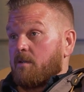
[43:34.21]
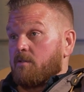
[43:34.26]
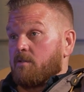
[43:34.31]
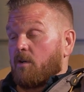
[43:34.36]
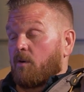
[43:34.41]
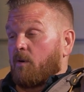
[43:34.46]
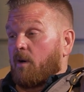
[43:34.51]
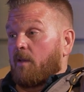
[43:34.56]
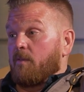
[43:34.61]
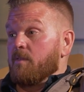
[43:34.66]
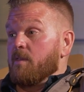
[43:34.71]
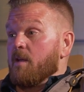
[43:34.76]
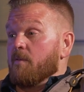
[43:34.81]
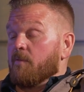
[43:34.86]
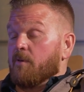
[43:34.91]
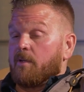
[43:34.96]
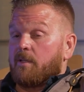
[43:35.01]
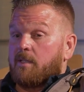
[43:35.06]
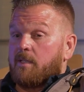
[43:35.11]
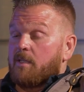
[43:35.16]
So I'll
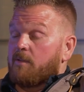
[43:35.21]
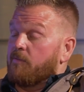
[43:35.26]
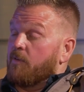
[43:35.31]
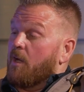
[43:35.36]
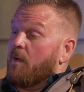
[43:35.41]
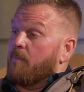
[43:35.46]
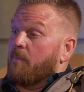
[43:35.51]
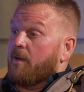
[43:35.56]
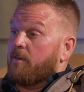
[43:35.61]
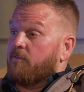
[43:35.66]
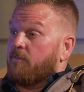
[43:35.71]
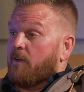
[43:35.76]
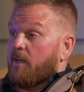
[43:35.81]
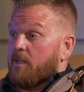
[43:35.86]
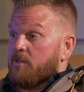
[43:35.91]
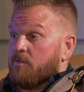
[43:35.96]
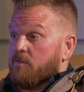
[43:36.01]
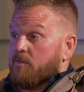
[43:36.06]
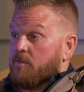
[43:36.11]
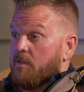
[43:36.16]
never give up my
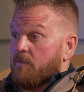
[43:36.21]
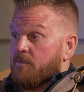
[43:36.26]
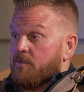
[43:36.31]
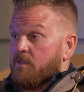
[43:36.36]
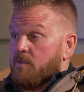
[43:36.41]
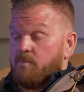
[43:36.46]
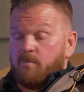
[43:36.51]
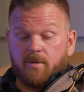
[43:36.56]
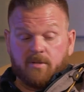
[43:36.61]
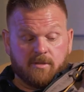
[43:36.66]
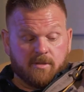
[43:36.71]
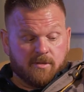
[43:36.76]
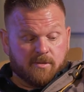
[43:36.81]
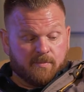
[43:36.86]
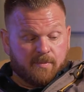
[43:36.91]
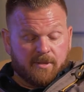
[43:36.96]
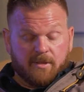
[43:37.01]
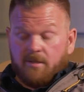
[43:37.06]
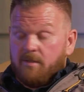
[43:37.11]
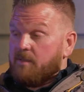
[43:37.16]
financial services business,
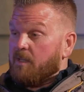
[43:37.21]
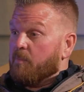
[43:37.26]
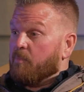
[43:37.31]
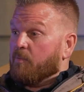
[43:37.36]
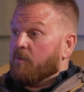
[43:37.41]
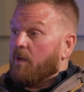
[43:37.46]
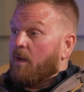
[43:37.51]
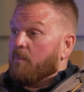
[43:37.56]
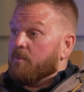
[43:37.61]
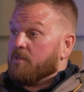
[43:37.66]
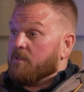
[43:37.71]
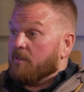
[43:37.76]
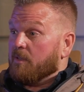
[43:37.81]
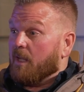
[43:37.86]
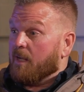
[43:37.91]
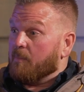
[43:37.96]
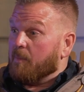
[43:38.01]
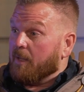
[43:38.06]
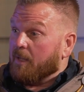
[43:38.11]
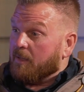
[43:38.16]
because I promised a
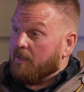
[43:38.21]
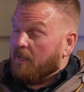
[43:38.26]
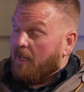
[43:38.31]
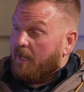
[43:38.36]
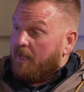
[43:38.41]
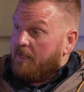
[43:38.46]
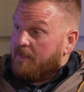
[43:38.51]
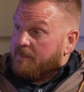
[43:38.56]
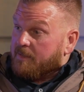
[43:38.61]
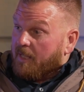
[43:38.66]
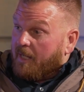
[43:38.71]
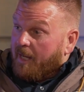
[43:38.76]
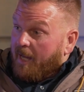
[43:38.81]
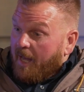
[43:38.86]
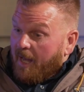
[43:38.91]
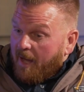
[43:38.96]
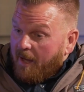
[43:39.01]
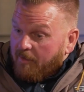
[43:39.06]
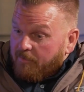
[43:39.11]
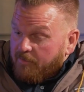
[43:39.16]
lot of my clients that I
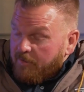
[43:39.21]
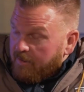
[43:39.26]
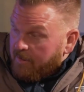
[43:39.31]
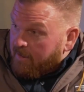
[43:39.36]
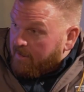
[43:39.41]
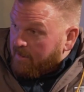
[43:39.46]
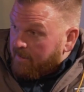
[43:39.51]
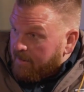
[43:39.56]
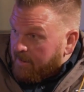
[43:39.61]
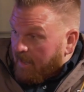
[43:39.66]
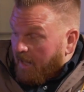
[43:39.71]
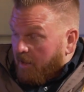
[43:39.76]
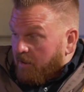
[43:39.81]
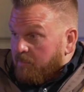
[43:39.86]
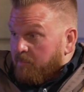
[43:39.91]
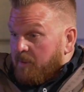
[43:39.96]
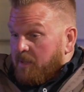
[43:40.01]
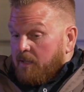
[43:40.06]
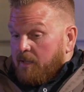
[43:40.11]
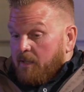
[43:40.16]
have that I
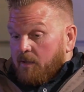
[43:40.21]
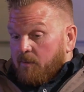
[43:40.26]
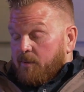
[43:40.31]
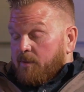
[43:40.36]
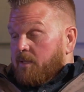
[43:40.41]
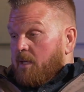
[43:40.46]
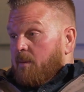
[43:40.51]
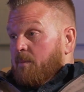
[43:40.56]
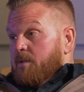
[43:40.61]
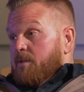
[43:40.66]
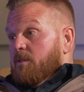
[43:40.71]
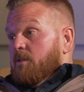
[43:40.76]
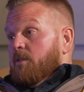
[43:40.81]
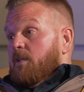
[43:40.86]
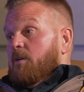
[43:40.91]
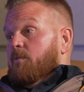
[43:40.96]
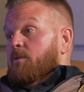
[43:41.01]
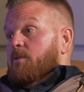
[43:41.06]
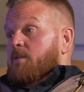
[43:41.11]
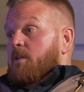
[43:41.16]
would be here with them until
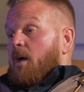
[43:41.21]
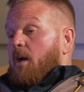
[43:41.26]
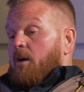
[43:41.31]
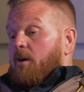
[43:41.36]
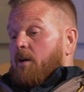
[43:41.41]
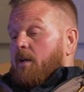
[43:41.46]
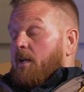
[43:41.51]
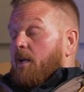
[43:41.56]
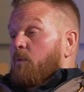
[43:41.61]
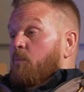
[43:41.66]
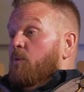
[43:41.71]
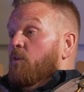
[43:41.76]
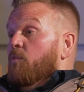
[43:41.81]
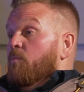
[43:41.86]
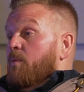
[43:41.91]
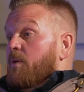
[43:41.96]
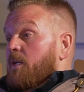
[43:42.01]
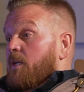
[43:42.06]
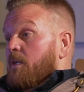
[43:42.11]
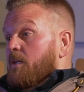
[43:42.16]
they retire, and I will
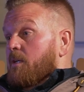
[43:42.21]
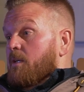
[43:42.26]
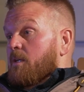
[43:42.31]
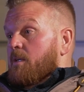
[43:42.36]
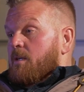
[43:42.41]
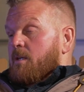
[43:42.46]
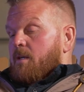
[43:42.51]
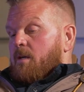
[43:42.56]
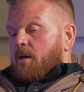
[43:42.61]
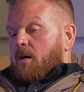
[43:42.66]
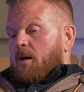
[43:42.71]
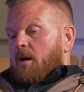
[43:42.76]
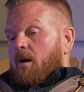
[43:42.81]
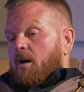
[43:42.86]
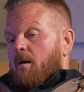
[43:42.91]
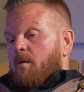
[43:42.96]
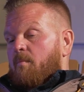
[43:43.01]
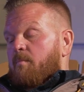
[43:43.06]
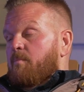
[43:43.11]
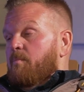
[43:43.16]
be.
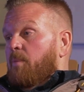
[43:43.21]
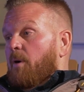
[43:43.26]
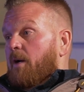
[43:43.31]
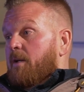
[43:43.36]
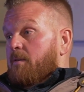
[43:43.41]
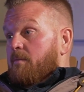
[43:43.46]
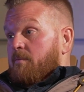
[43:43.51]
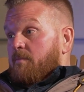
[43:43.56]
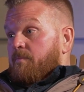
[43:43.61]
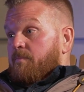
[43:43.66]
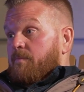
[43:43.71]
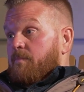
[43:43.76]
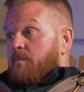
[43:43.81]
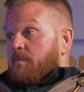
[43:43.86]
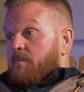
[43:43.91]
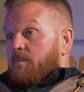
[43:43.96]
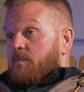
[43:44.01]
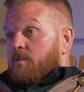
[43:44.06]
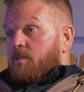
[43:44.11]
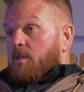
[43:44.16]
But
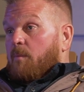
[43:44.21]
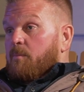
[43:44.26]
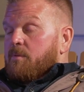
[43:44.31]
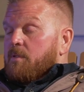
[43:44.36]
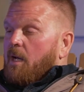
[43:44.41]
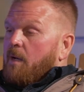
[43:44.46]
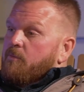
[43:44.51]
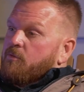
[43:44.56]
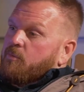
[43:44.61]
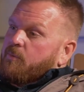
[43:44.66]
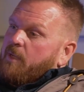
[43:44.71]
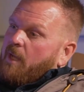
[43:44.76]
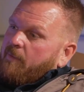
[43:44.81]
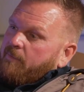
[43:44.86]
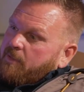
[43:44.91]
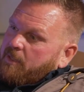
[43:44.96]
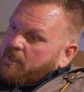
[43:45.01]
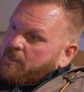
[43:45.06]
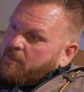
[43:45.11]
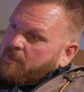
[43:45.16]
sometimes we
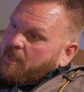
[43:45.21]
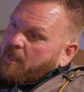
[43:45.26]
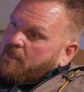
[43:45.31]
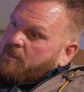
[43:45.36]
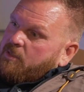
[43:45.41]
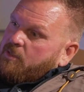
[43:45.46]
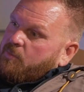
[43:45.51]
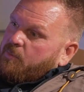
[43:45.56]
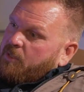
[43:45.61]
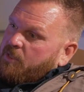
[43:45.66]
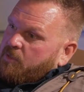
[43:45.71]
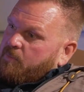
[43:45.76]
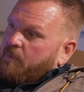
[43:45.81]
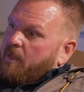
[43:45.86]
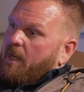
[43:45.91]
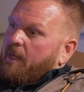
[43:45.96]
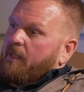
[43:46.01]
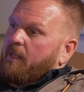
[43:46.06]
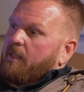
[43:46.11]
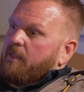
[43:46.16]
have to hit that
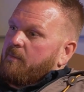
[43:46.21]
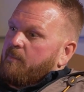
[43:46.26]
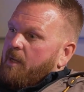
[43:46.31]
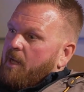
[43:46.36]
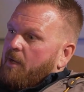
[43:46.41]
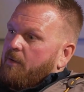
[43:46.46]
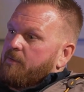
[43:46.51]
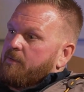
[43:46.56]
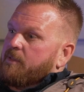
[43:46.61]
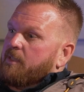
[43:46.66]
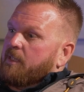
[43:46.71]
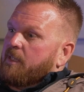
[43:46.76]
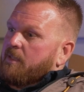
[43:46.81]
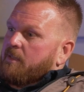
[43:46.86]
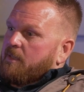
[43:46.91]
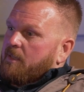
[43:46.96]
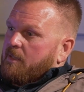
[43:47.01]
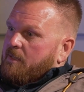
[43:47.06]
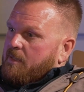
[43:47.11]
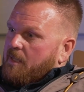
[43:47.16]
switchback on the mountain to
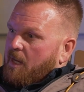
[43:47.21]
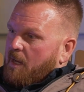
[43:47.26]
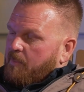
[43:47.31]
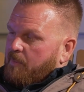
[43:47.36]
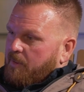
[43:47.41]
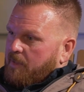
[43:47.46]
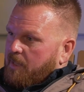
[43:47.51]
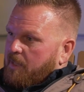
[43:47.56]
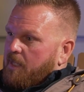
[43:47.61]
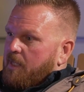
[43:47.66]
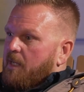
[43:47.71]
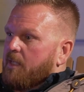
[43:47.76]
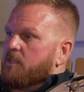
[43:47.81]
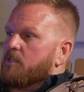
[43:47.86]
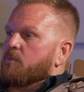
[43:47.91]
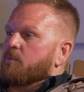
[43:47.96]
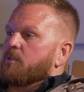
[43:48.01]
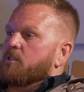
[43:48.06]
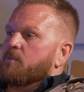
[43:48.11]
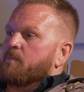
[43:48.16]
get to the top, and then the
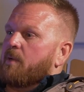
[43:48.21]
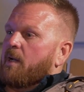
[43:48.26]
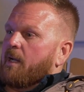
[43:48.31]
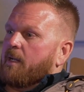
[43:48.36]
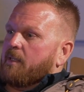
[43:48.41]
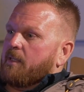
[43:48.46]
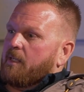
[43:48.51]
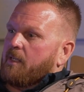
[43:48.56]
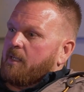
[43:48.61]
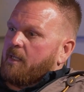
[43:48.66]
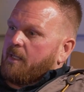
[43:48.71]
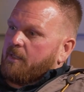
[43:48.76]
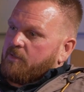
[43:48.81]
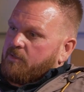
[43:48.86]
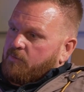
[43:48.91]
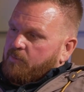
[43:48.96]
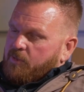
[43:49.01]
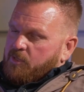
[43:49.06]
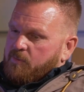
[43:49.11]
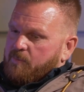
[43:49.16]
next switchback, and then the next
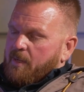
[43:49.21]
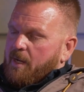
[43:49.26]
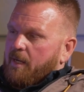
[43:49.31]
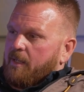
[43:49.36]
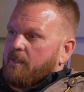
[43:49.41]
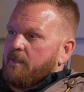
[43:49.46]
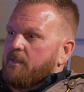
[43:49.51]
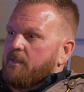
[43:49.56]
switchback.